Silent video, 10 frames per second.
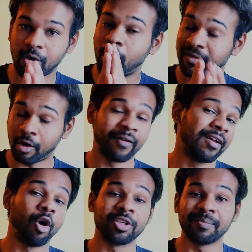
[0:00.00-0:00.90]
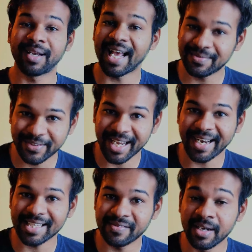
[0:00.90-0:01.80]
or we have an awesome class for that
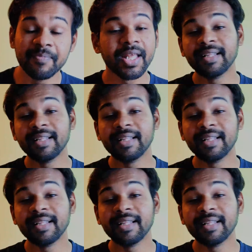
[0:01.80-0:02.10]
as well.